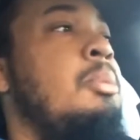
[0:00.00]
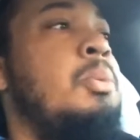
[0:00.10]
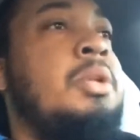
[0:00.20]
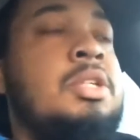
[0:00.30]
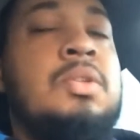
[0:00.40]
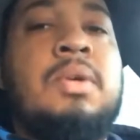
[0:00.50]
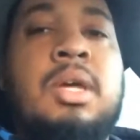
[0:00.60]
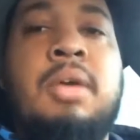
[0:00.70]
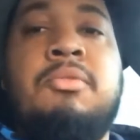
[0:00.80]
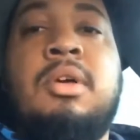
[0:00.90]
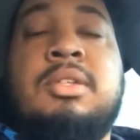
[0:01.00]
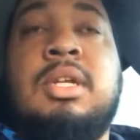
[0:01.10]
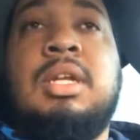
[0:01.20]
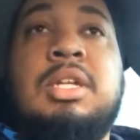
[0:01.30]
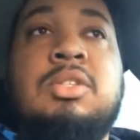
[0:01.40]
But with if you get
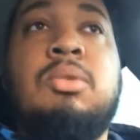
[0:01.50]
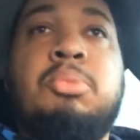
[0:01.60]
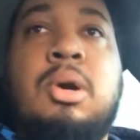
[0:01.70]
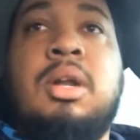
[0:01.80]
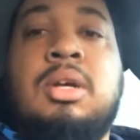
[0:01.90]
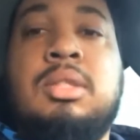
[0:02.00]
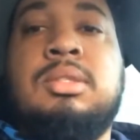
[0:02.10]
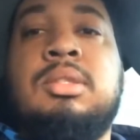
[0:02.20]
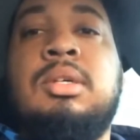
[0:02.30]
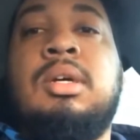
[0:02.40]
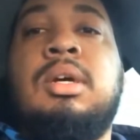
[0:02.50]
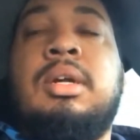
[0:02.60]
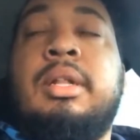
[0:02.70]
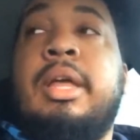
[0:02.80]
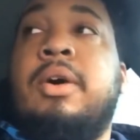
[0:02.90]
selling digital products,
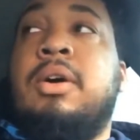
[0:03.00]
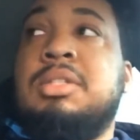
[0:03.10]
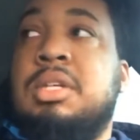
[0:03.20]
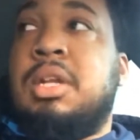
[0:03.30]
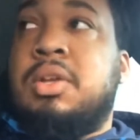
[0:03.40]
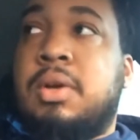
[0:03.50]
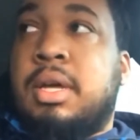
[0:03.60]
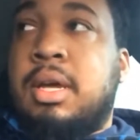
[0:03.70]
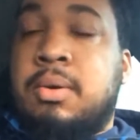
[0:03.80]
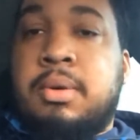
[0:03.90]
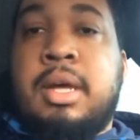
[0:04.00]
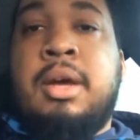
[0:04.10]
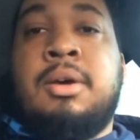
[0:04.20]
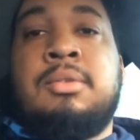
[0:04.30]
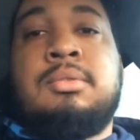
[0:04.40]
they are shutting your account
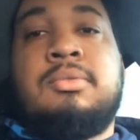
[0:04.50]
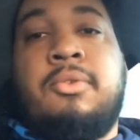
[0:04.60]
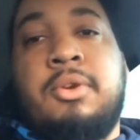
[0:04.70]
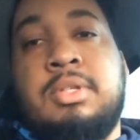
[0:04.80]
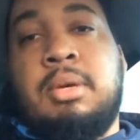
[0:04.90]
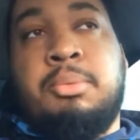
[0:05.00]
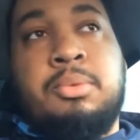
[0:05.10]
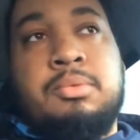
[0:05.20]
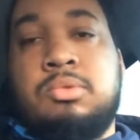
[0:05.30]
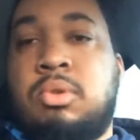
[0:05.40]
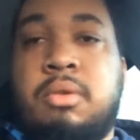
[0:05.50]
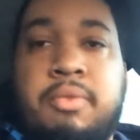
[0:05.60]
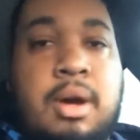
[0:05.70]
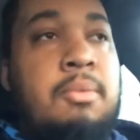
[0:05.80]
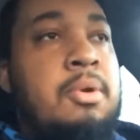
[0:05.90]
down. For example,
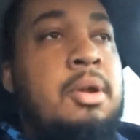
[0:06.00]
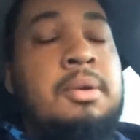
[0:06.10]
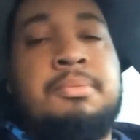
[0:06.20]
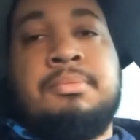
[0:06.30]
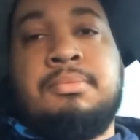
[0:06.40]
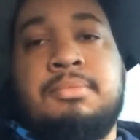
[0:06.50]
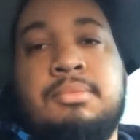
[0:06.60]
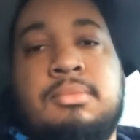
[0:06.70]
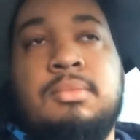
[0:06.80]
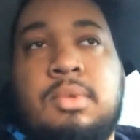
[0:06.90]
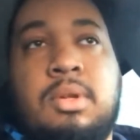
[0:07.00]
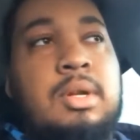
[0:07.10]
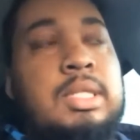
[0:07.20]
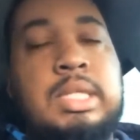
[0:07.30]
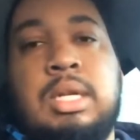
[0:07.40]
25 went up. You're
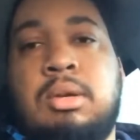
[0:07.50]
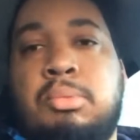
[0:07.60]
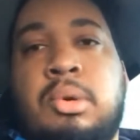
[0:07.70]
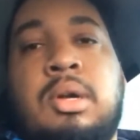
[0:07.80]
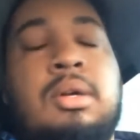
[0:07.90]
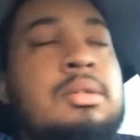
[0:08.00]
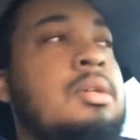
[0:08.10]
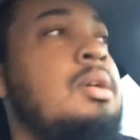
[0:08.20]
not selling no product.